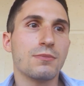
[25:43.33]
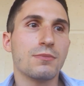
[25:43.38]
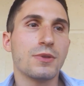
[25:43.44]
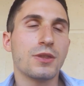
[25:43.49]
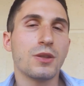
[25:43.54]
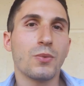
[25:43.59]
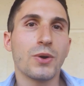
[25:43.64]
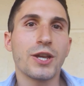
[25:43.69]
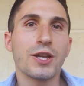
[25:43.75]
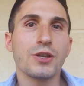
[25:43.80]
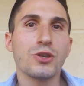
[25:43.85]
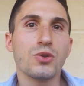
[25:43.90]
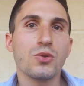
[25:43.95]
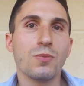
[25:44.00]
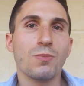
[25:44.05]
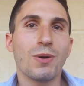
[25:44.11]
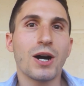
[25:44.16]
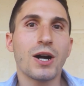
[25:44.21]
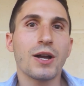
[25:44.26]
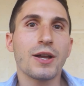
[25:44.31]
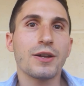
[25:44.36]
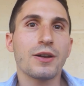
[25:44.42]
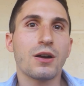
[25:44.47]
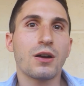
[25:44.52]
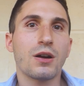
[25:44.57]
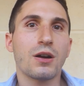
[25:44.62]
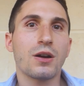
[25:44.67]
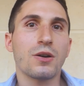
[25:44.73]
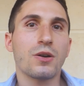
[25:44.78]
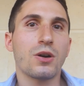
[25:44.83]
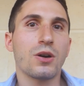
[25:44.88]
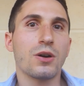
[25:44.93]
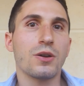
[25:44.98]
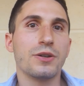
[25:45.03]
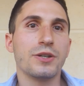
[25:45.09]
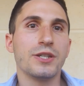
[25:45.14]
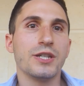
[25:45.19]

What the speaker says: the way you buy are on